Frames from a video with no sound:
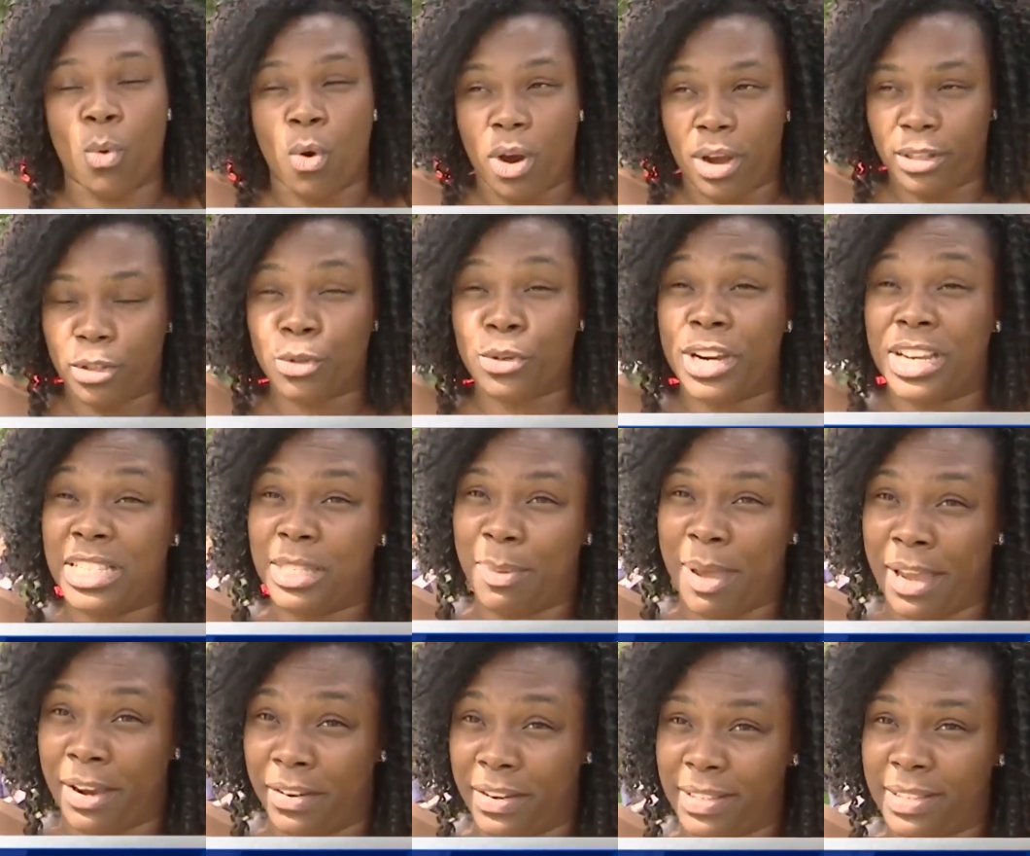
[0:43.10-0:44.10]
We want
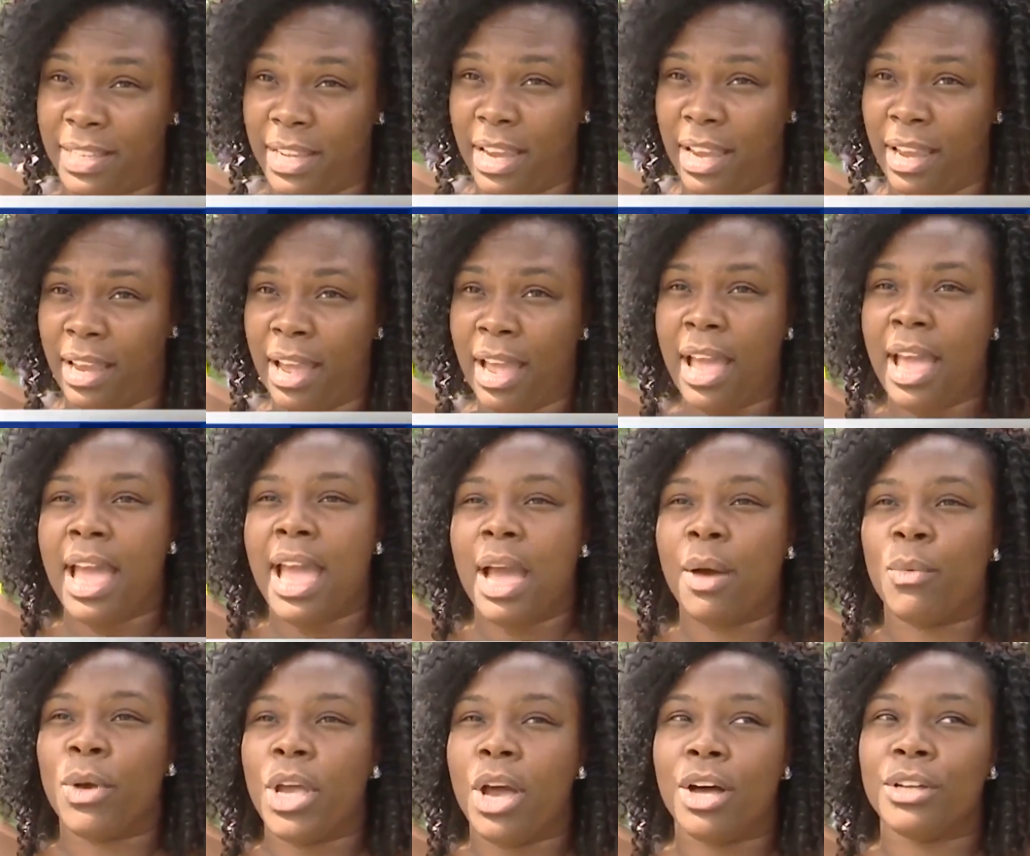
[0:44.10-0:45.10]
transparency,
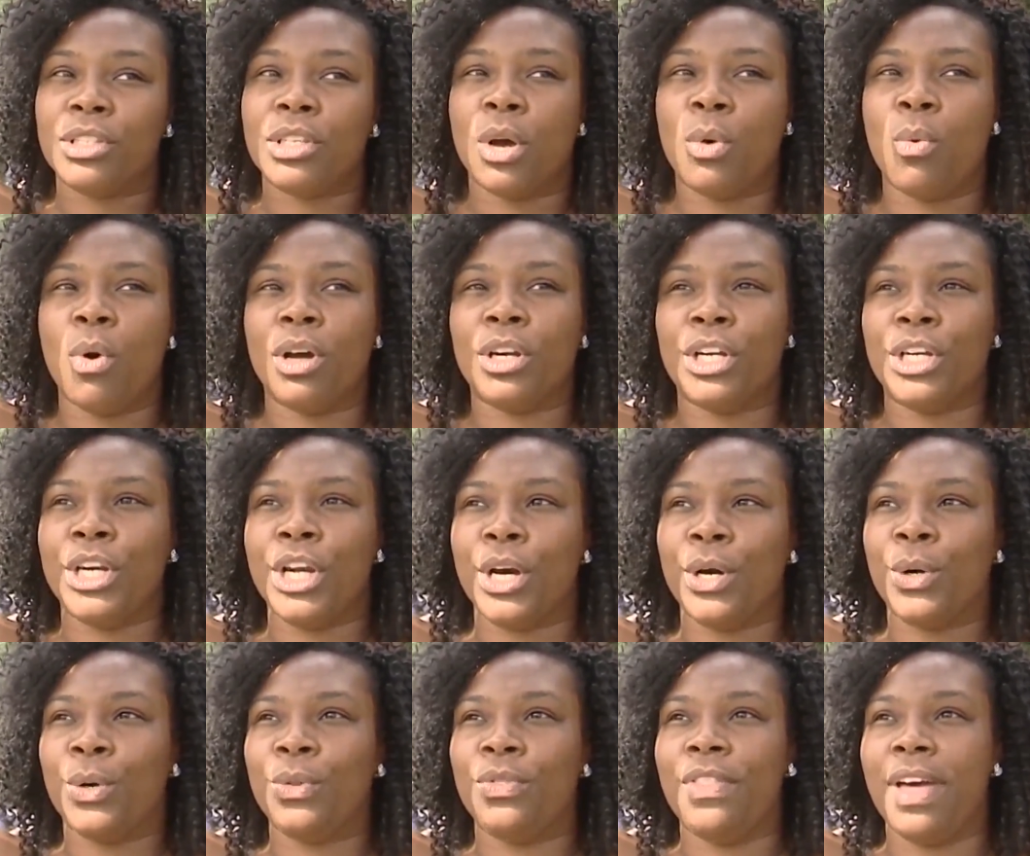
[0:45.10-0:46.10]
and we also want to
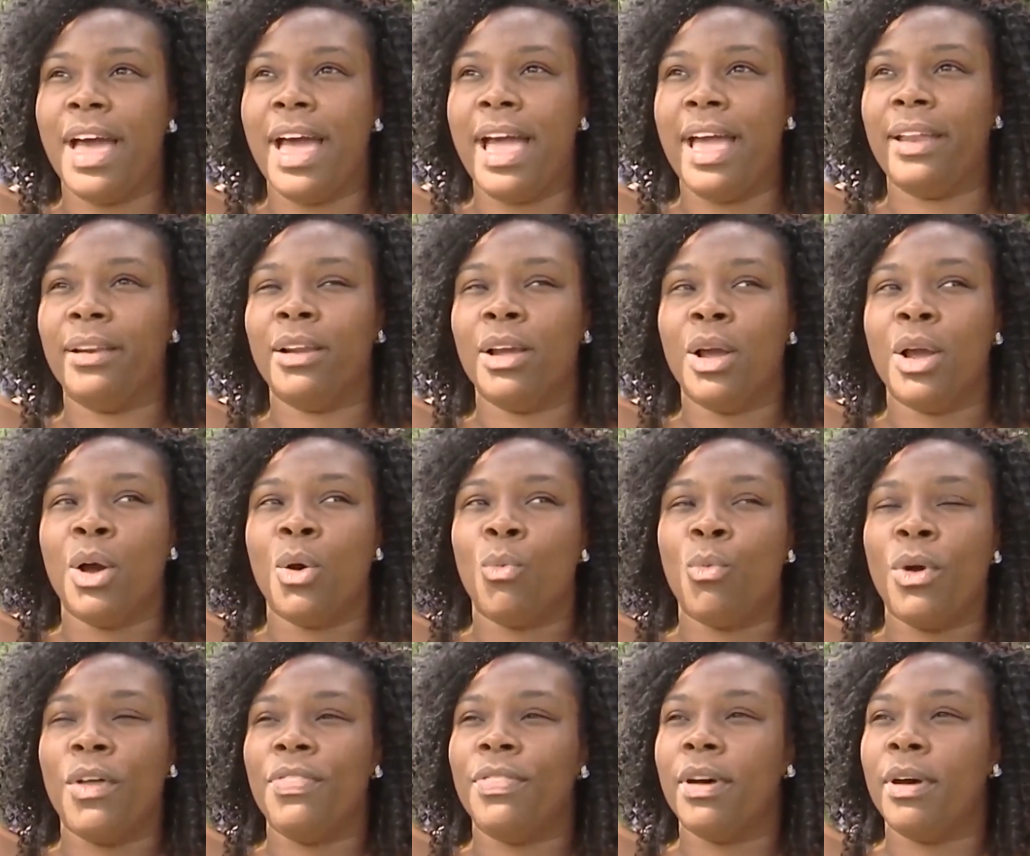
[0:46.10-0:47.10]
know that
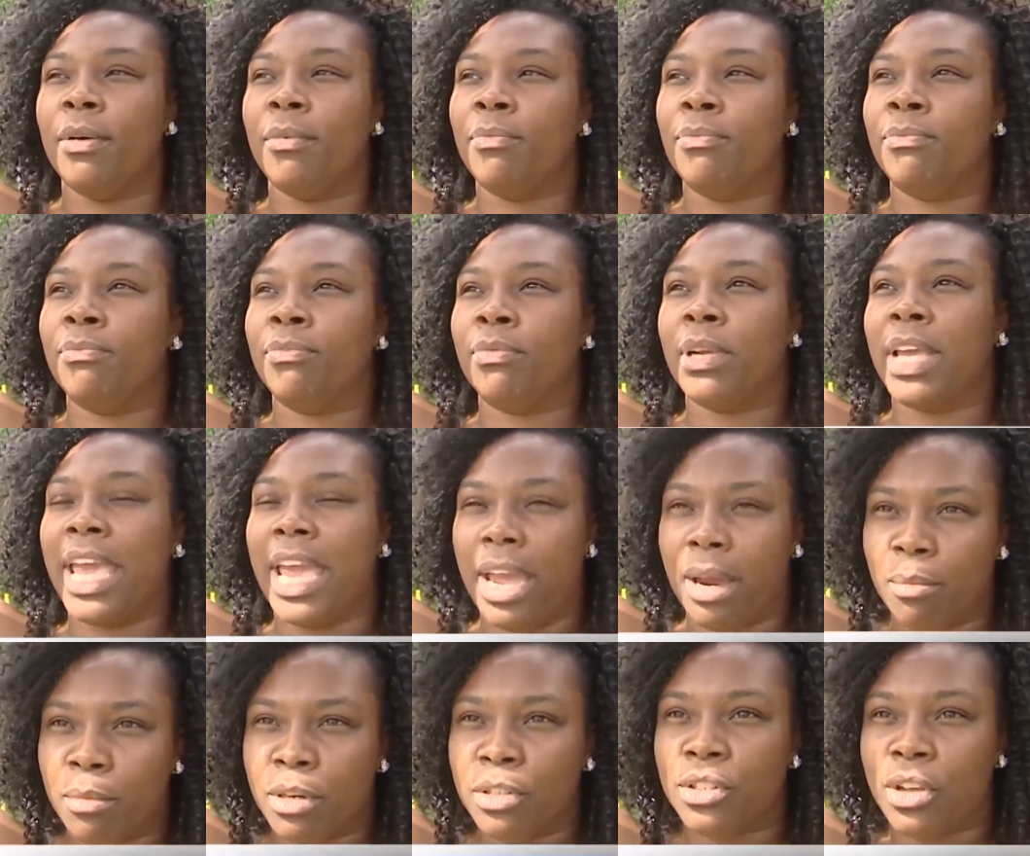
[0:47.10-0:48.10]
when the
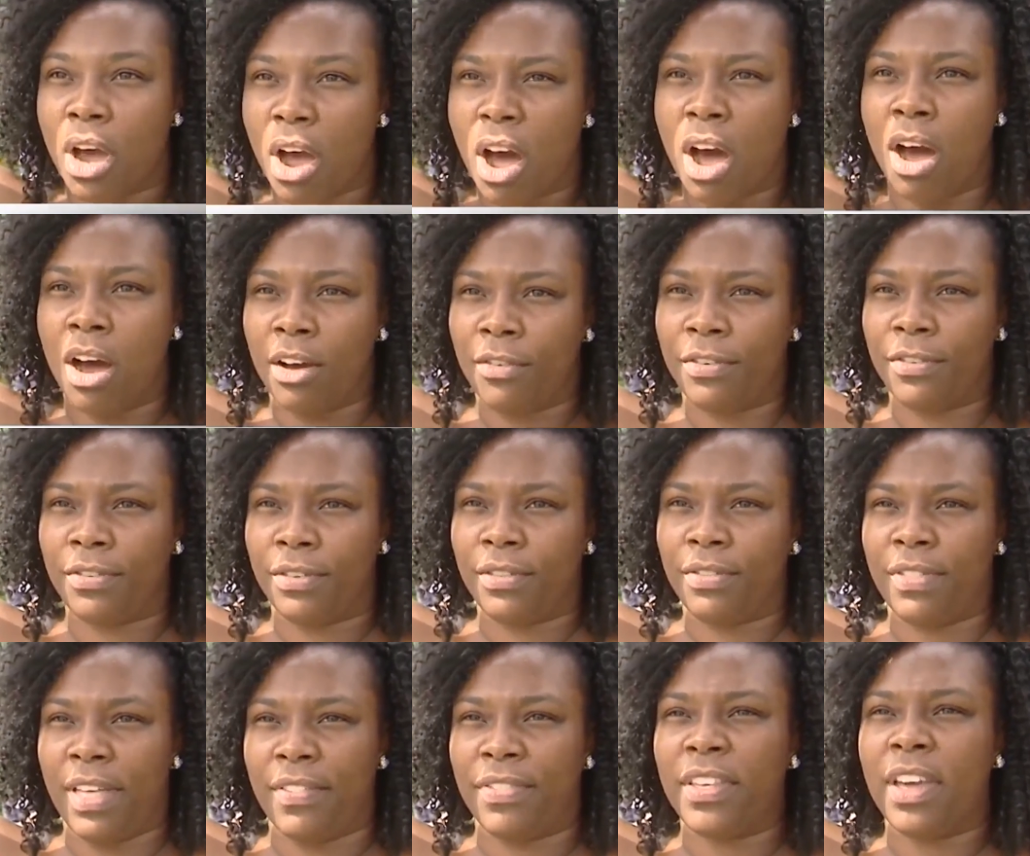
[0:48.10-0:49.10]
cameras are off,
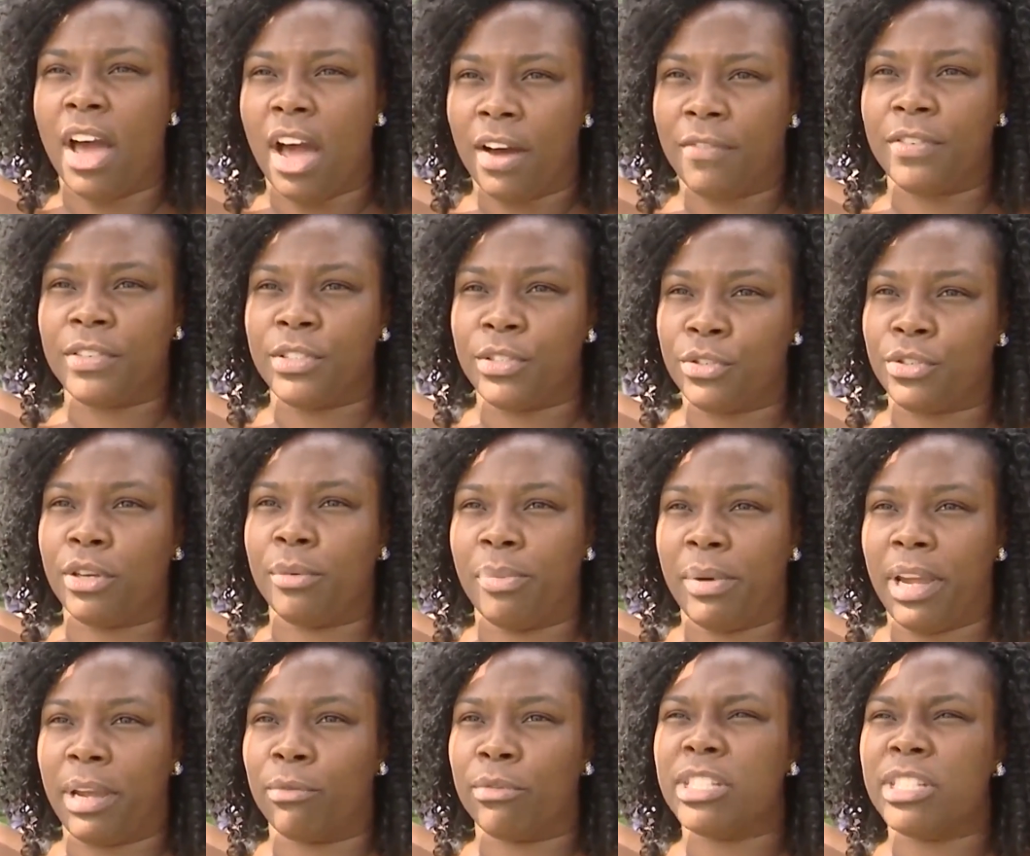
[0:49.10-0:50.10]
that the officers are
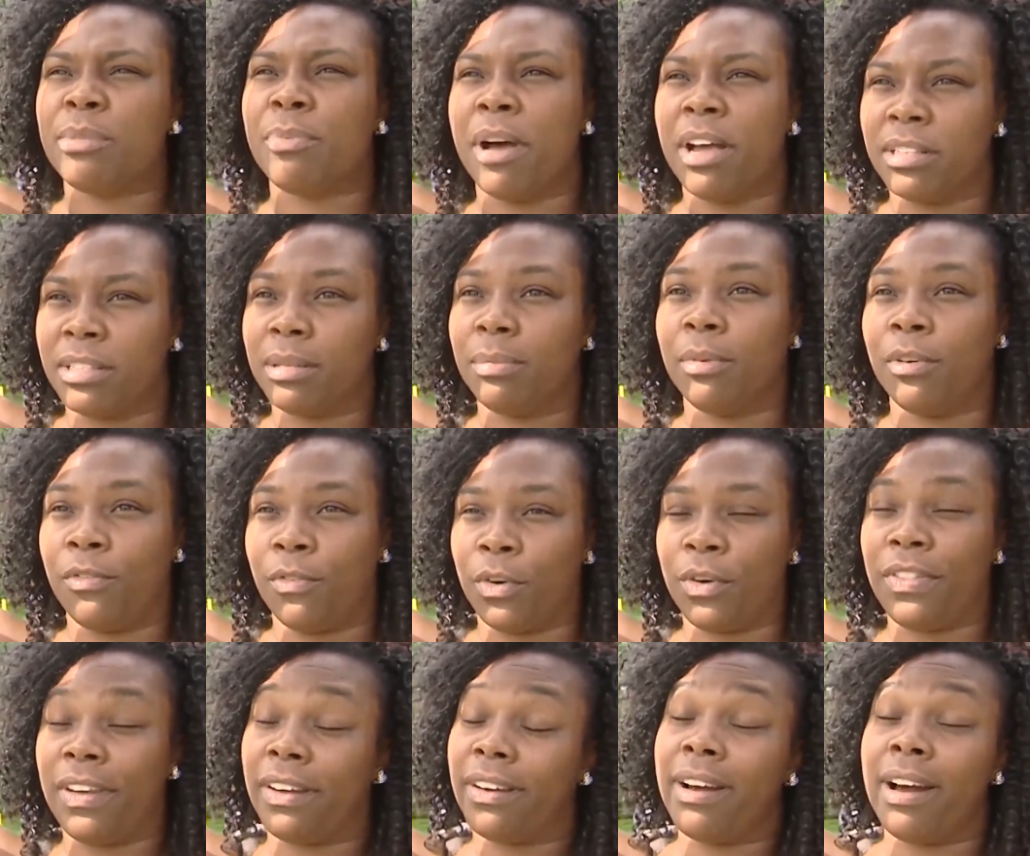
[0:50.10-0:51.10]
being responsible
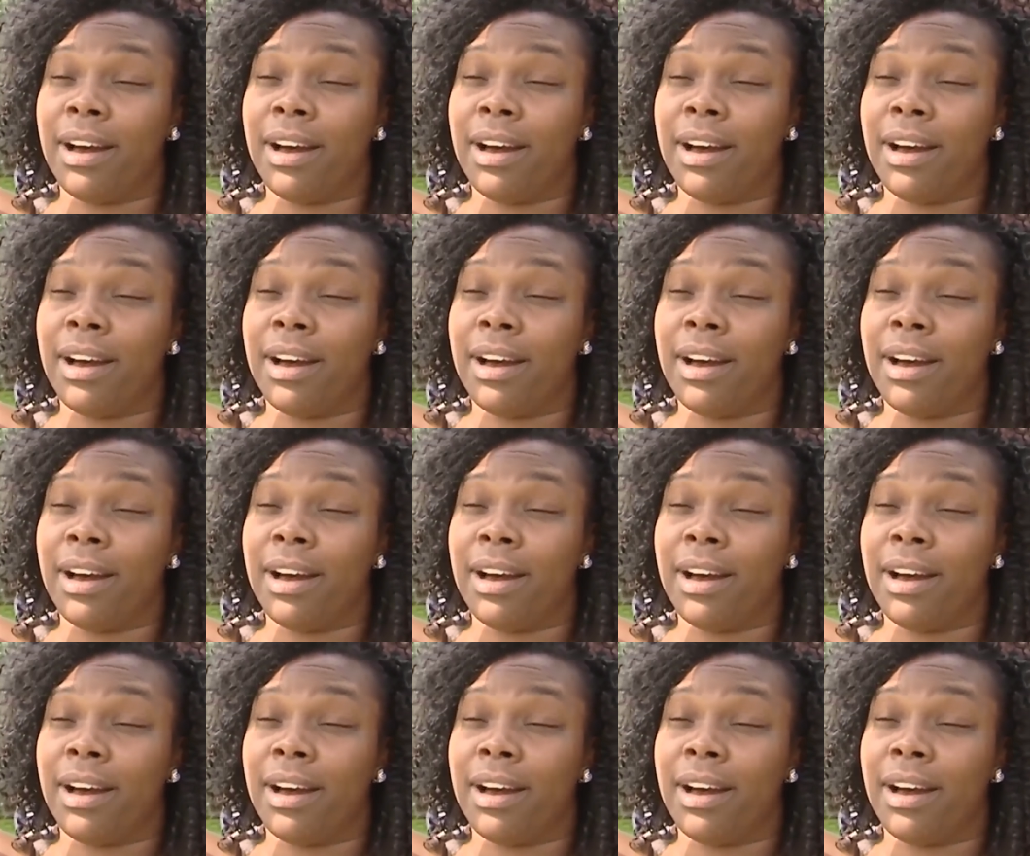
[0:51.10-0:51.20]
for their